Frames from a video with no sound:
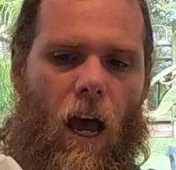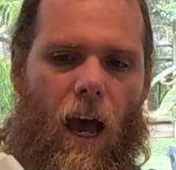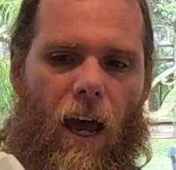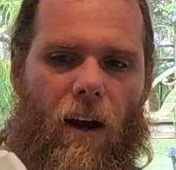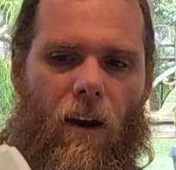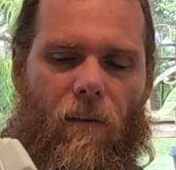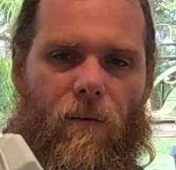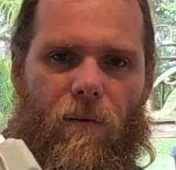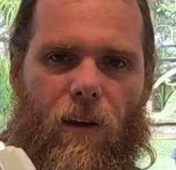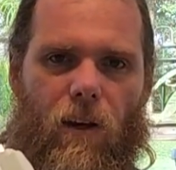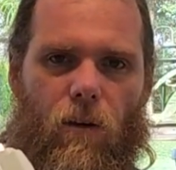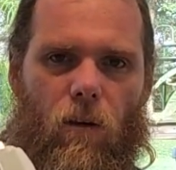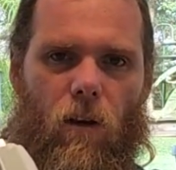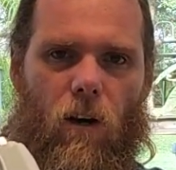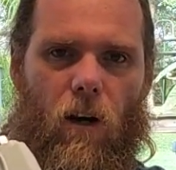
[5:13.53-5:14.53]
And I
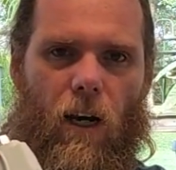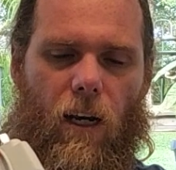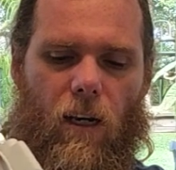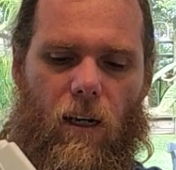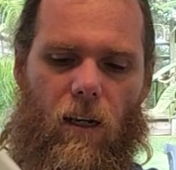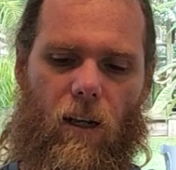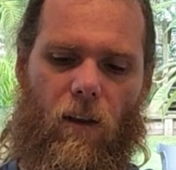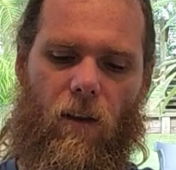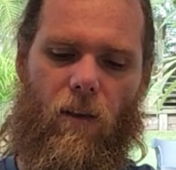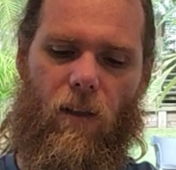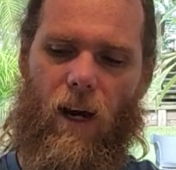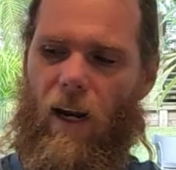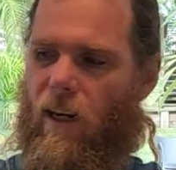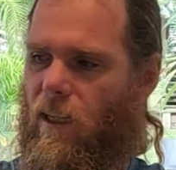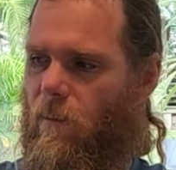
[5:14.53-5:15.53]
feel like
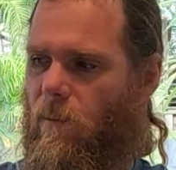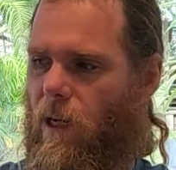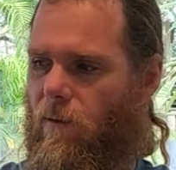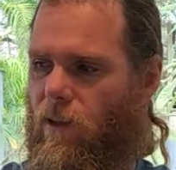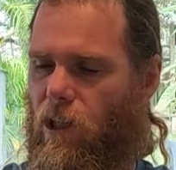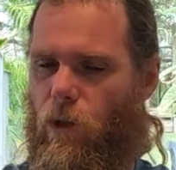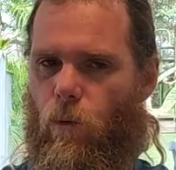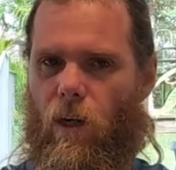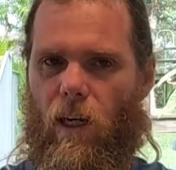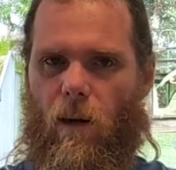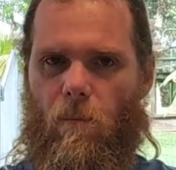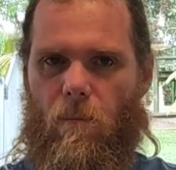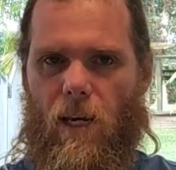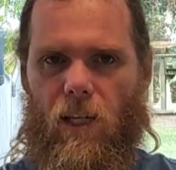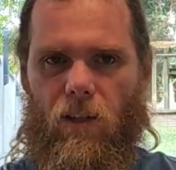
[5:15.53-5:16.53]
that is a bit of a swing and a
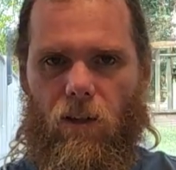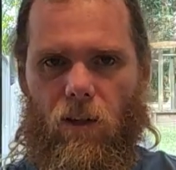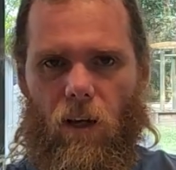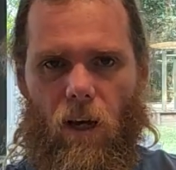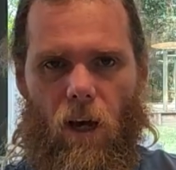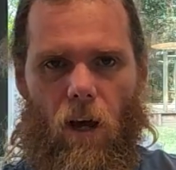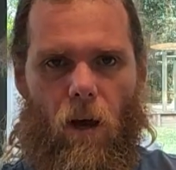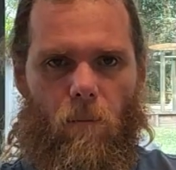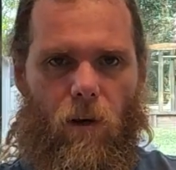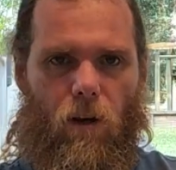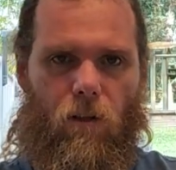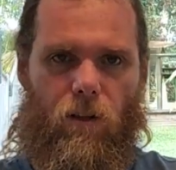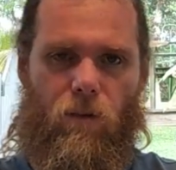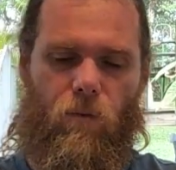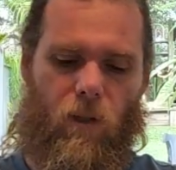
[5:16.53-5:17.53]
miss,
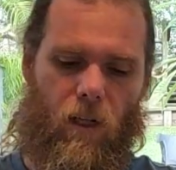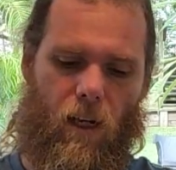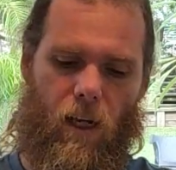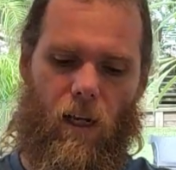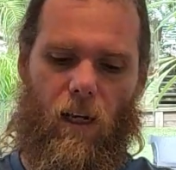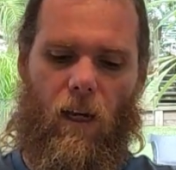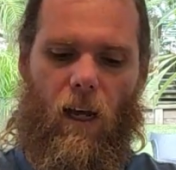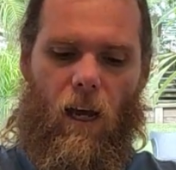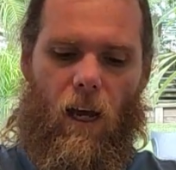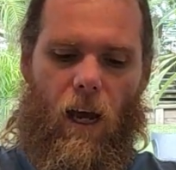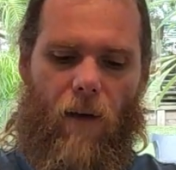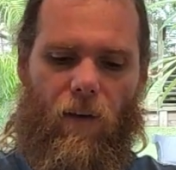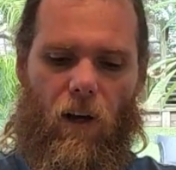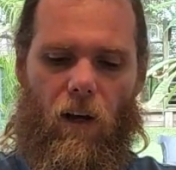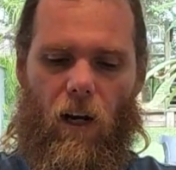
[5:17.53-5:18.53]
because really,
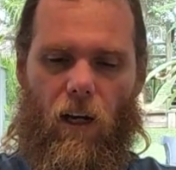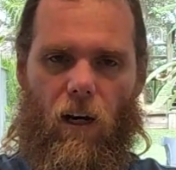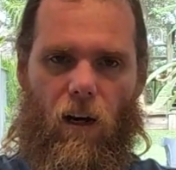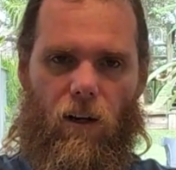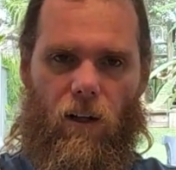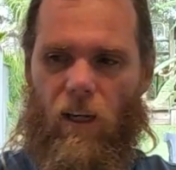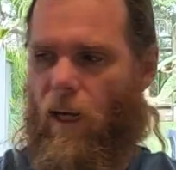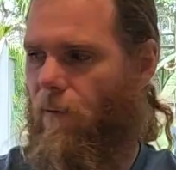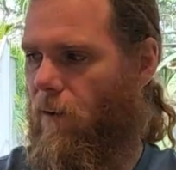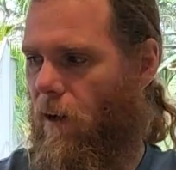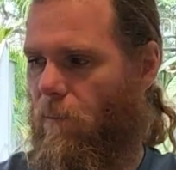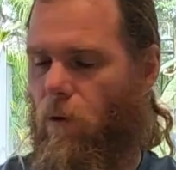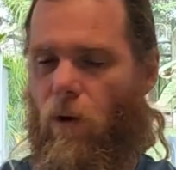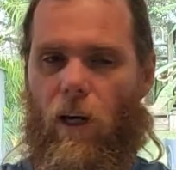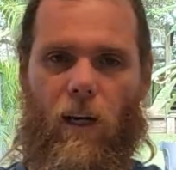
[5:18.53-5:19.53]
if you're going to go to the effort
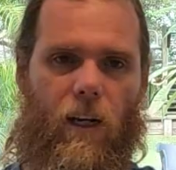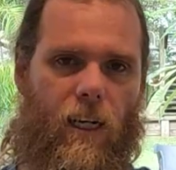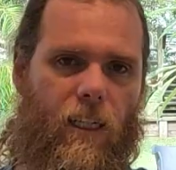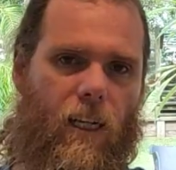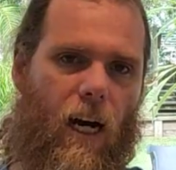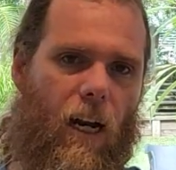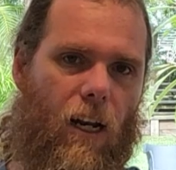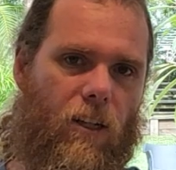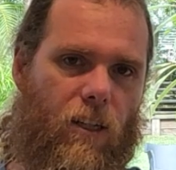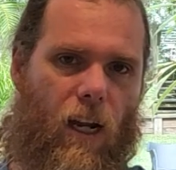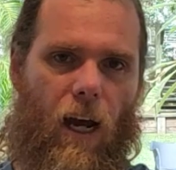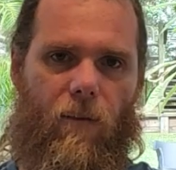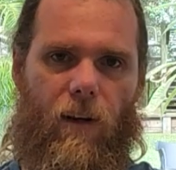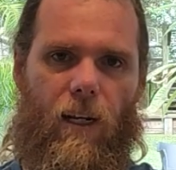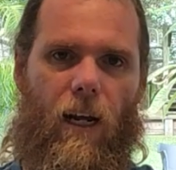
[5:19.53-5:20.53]
of putting in these colors and
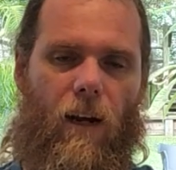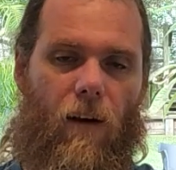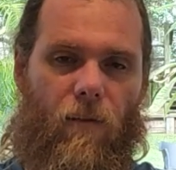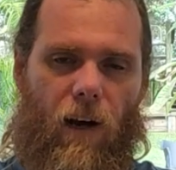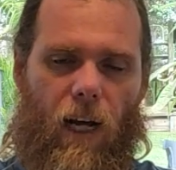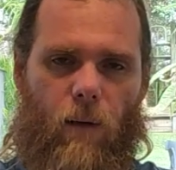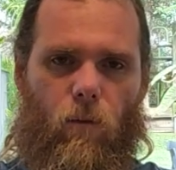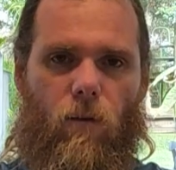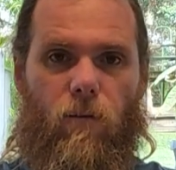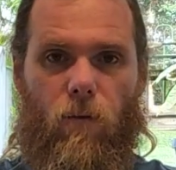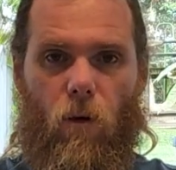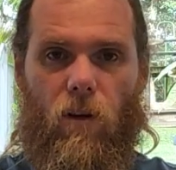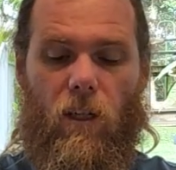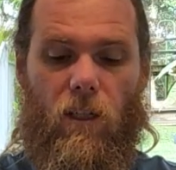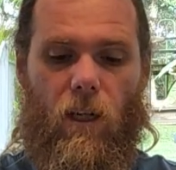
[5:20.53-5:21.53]
having that available
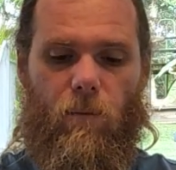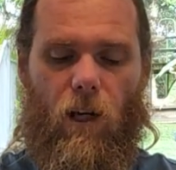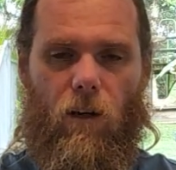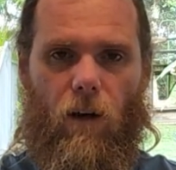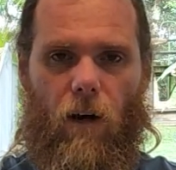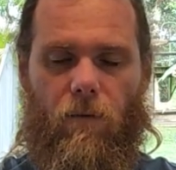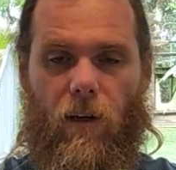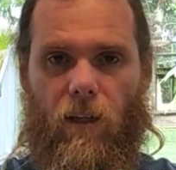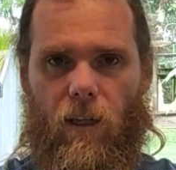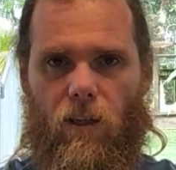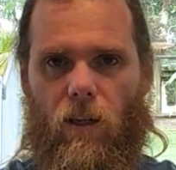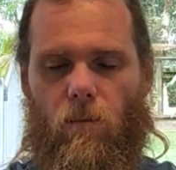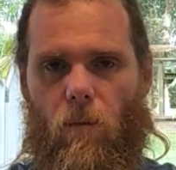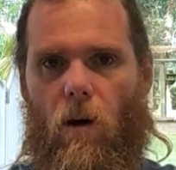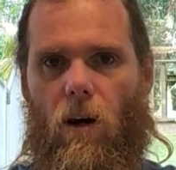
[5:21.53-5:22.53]
for this demographic, then
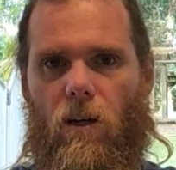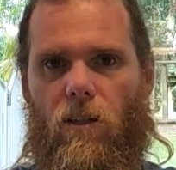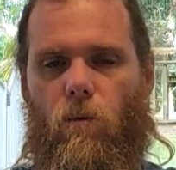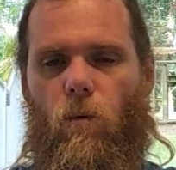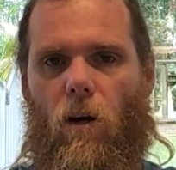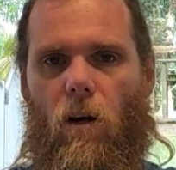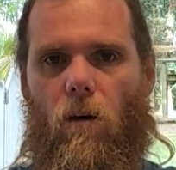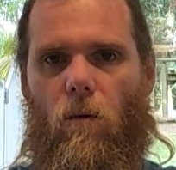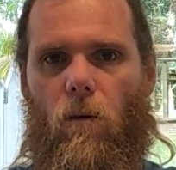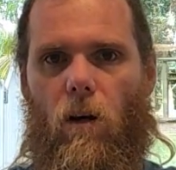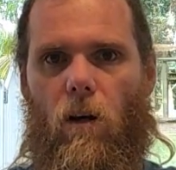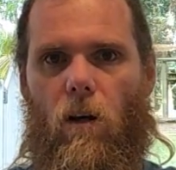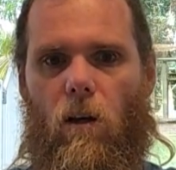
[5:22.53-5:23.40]
you might as well